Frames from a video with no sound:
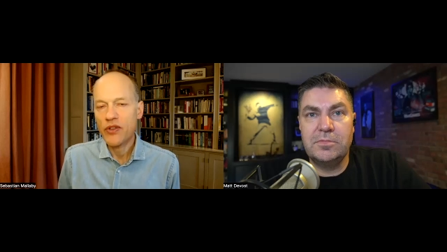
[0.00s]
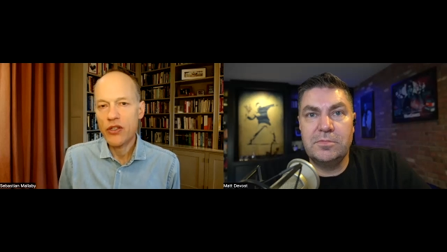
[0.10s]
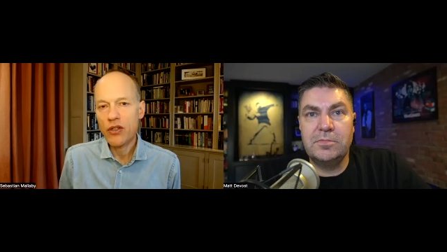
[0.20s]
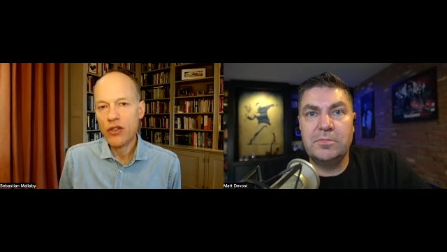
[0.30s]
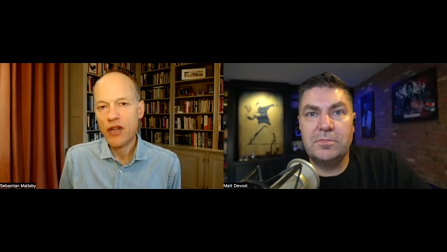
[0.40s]
Speaker 1: You
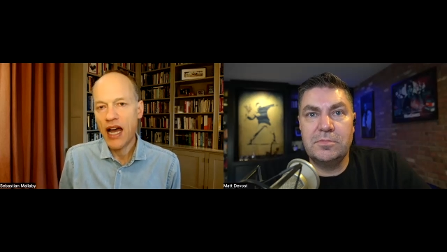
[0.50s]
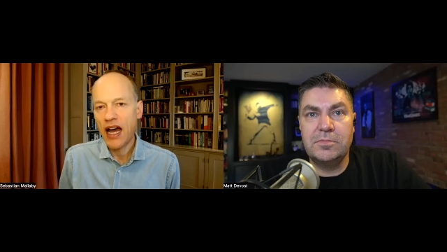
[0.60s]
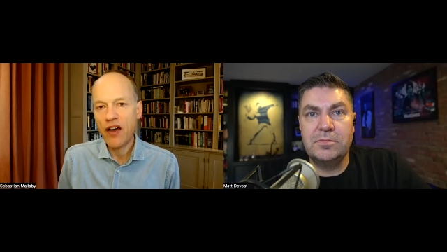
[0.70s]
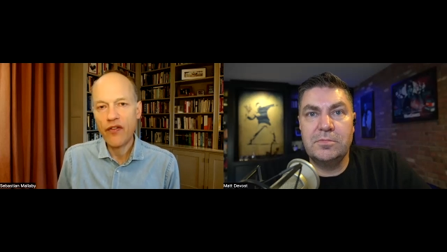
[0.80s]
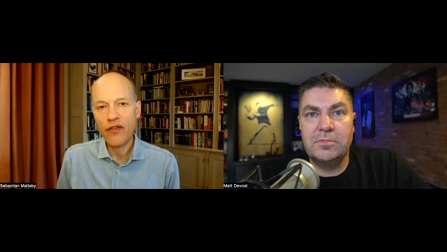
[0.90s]
can
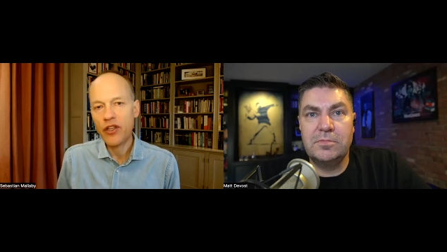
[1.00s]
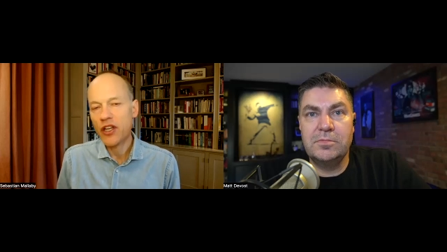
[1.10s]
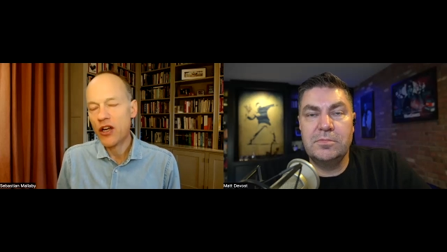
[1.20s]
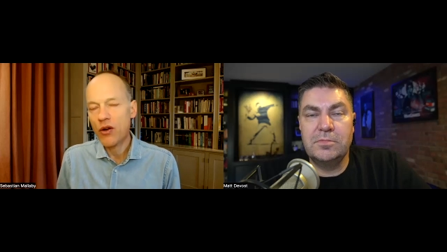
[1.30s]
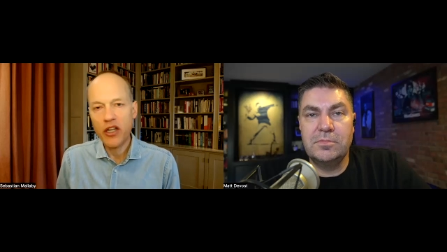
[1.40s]
have, you
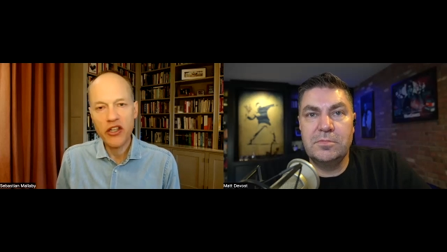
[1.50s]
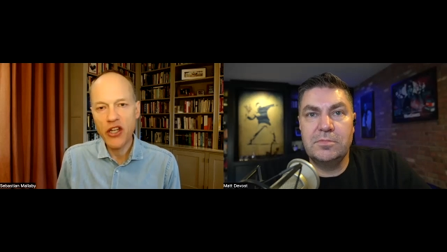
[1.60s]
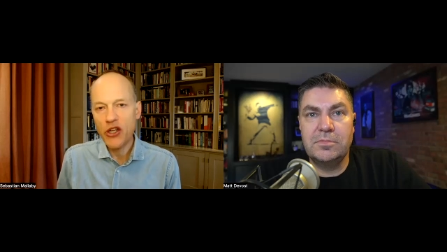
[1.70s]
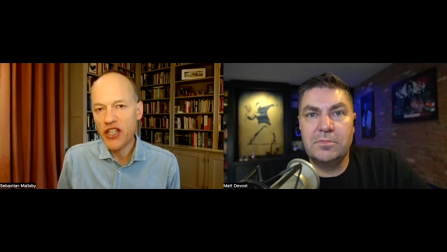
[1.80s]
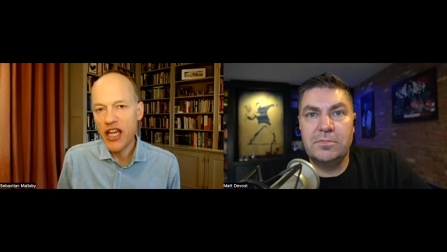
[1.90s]
know, an
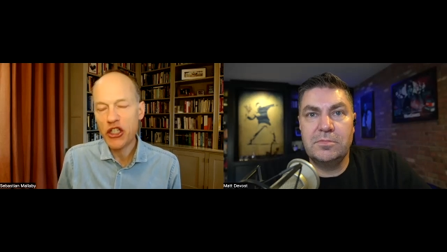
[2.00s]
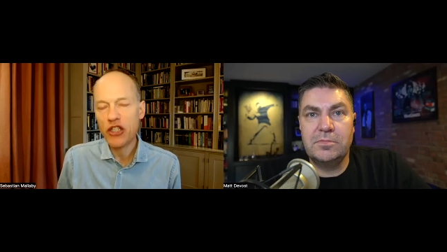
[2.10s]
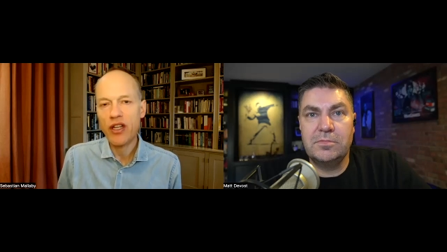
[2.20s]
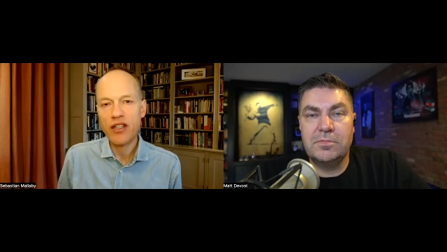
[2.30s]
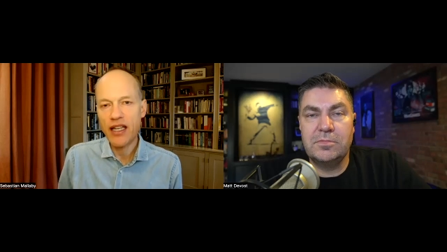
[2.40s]
association
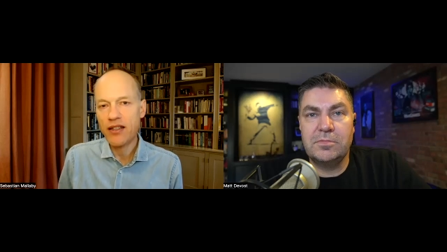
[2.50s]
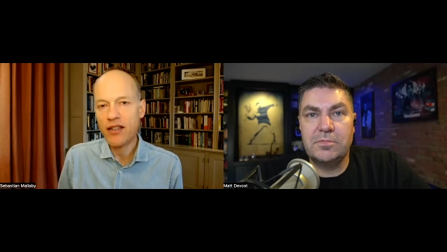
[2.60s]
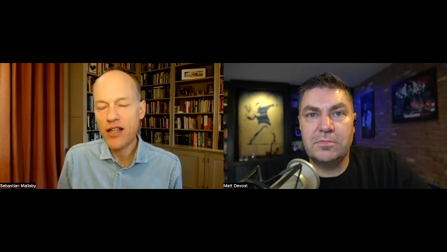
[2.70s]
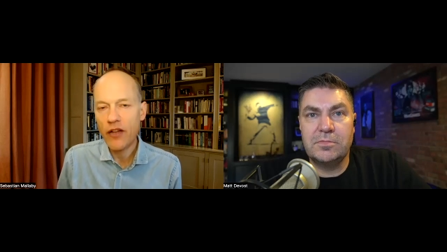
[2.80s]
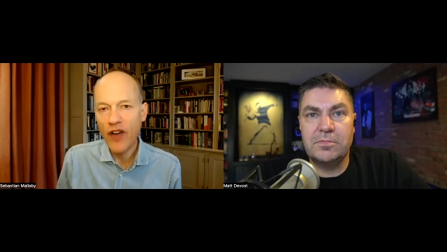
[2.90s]
that sets
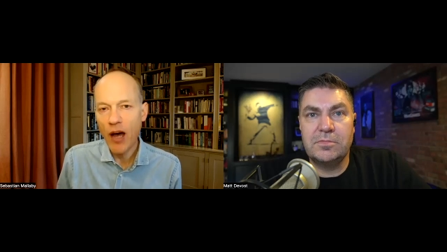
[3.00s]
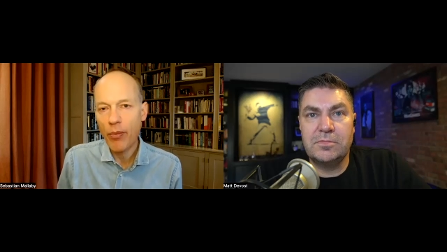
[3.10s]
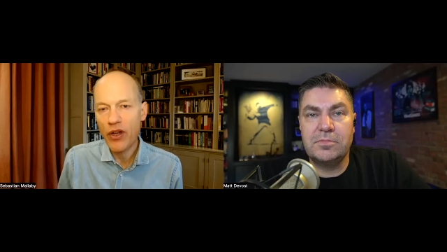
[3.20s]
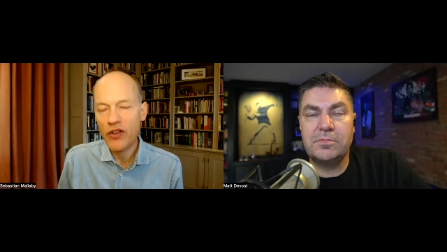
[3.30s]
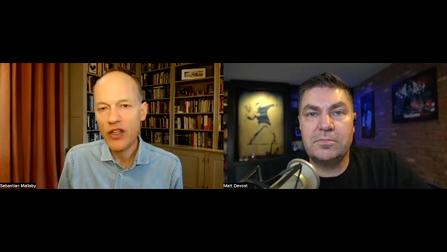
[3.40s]
itself up
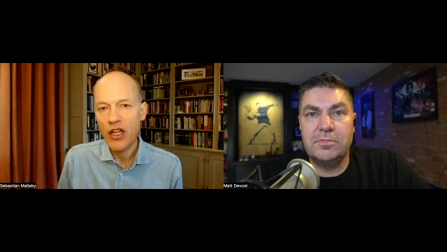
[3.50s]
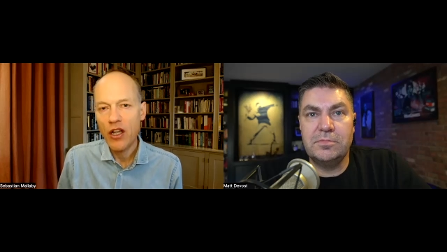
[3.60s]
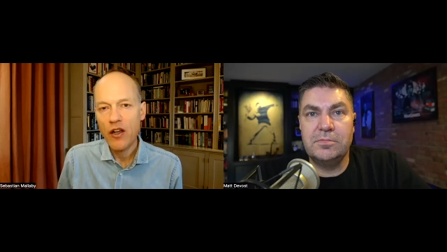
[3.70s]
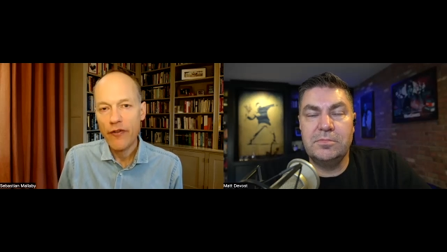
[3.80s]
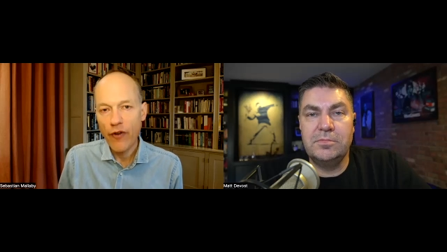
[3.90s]
and
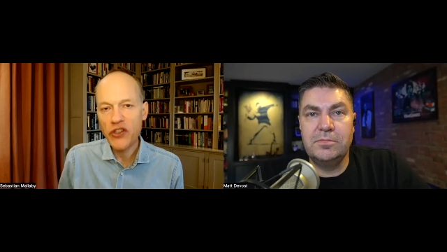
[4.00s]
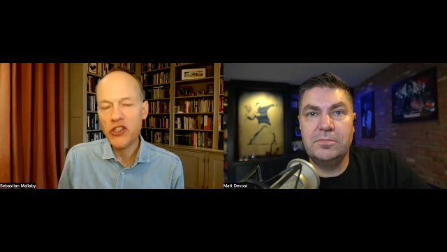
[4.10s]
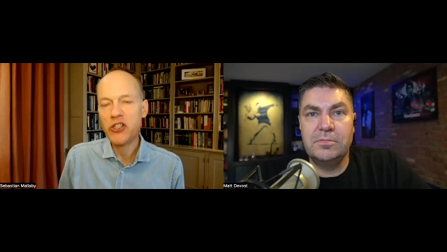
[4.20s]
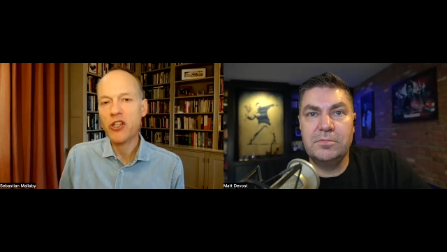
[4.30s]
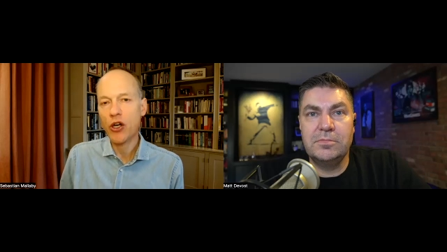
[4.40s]
mm. fosters
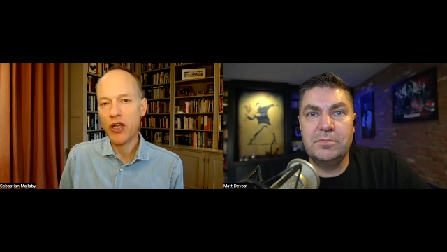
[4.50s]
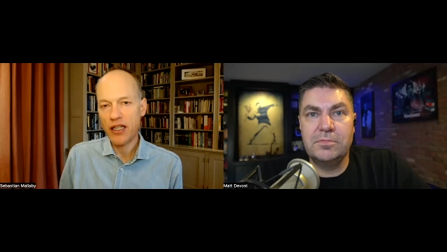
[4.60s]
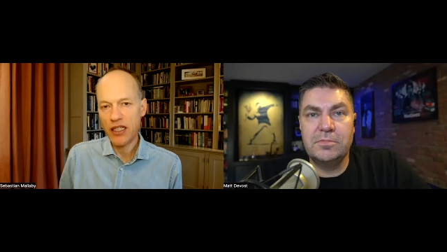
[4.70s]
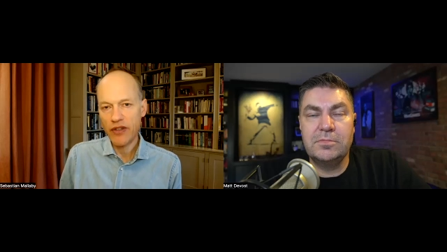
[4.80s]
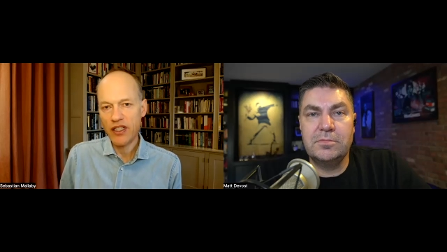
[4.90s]
the
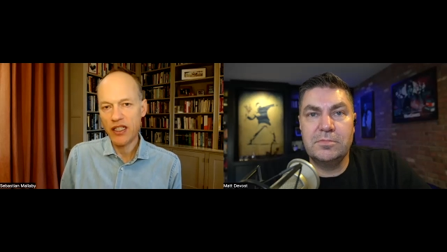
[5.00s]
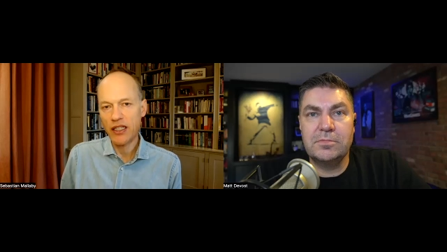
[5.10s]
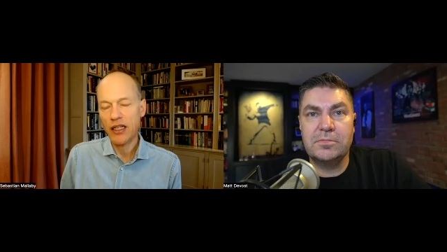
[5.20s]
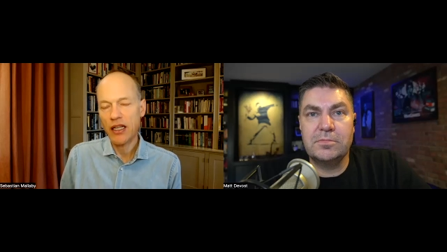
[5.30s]
connectivity.